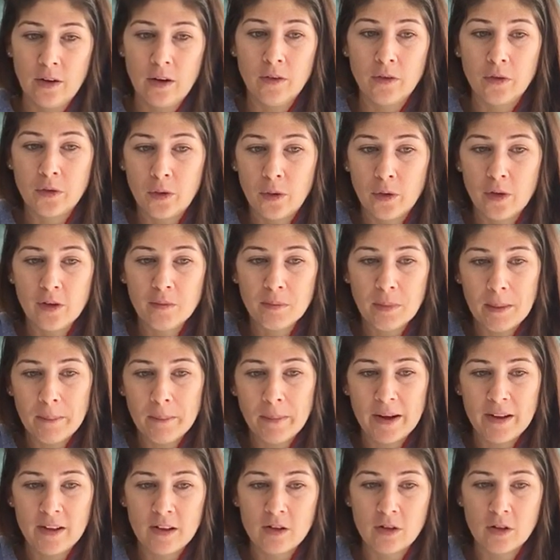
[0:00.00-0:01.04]
Of course, my
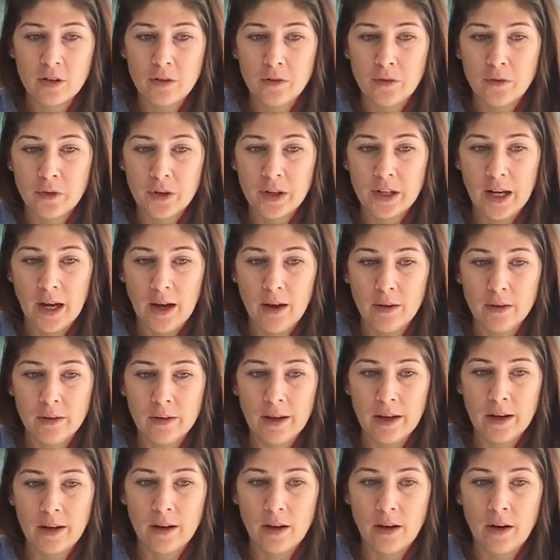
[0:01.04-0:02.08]
mind started to freak out.
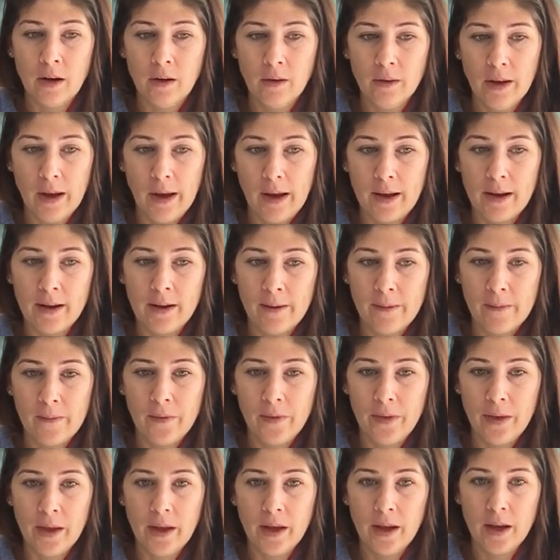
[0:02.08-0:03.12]
Like, okay,
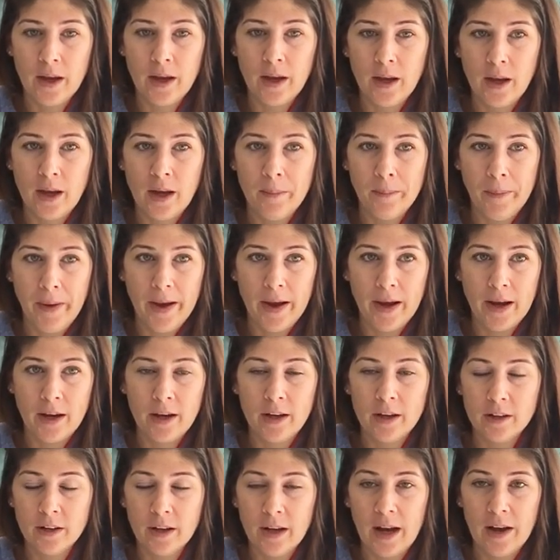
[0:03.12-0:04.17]
am I
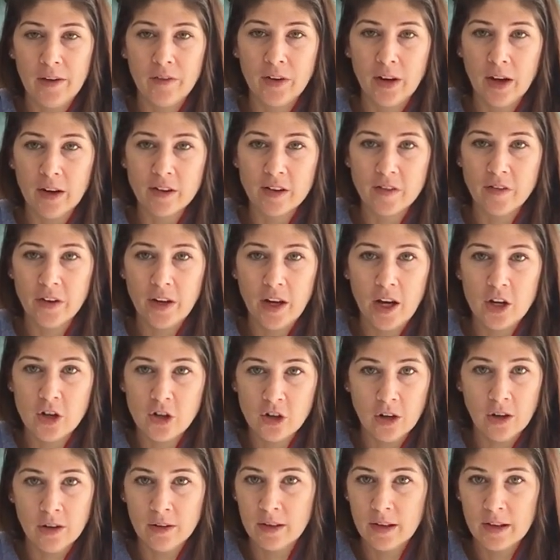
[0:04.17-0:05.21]
gonna have
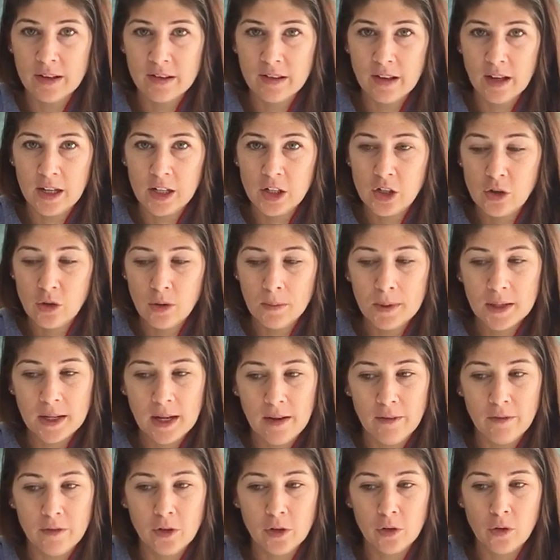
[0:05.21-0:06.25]
calcification on this side too? Am I
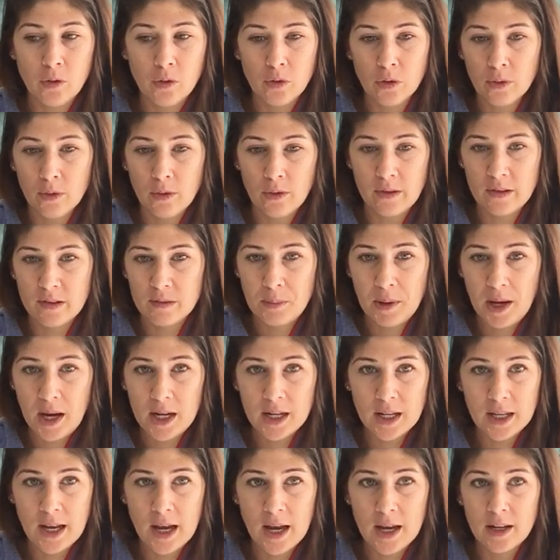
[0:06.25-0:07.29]
gonna have to go through this
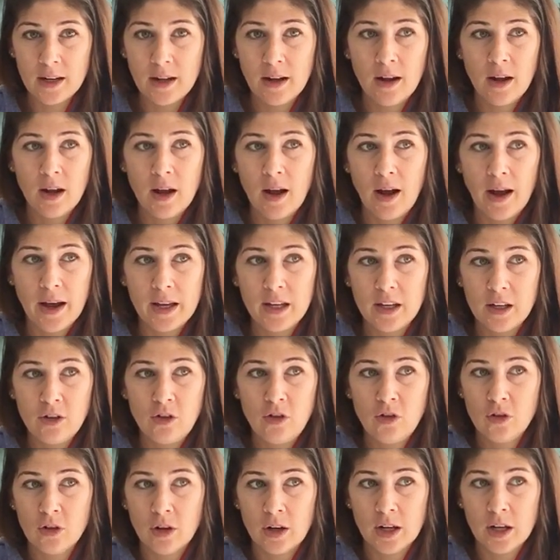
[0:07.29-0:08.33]
pain again? I
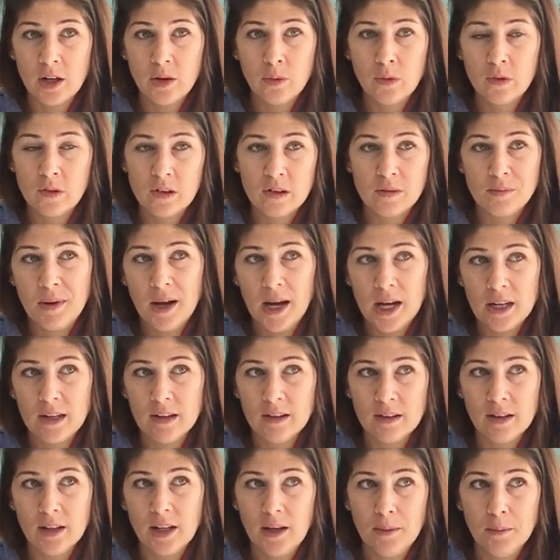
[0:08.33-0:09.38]
kid you not, it was as bad
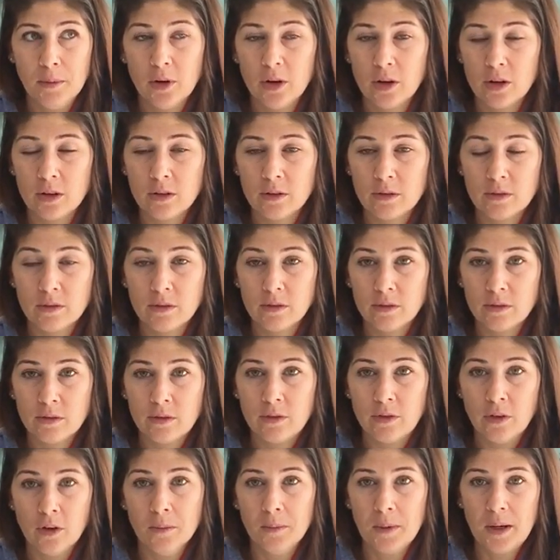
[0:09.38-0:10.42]
as labor
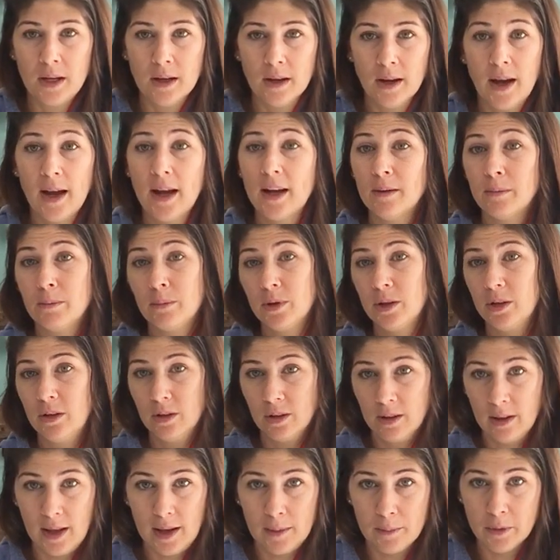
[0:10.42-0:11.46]
for me. I had a pretty
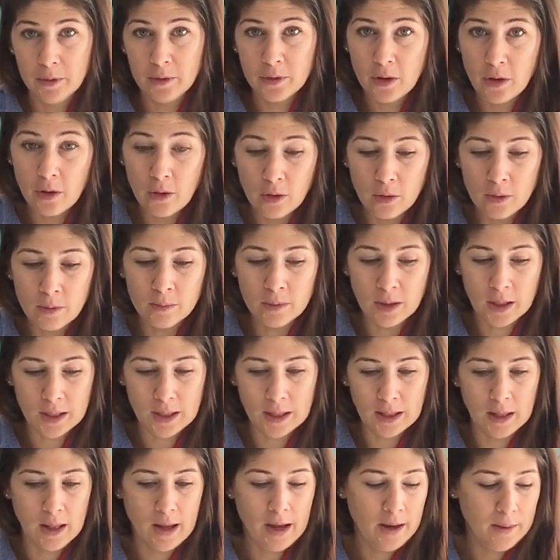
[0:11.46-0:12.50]
good labor though, I'm not
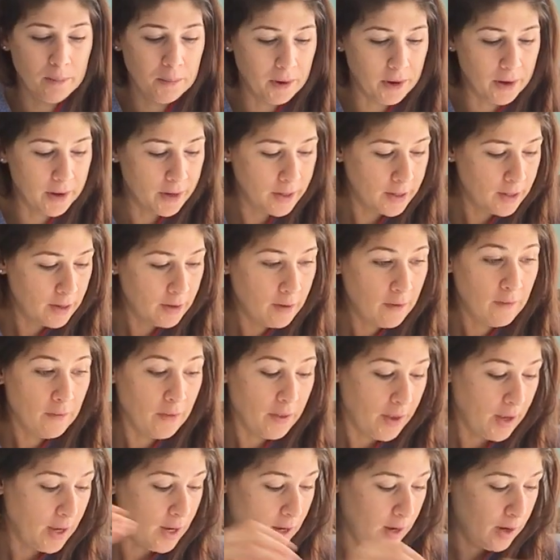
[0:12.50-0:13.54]
gonna lie, but
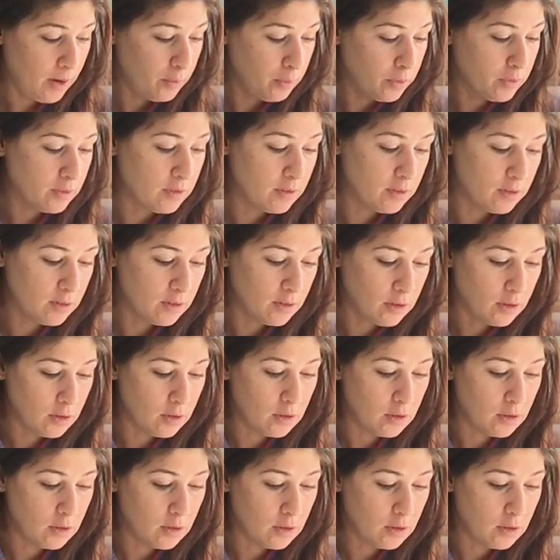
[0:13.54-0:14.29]
it was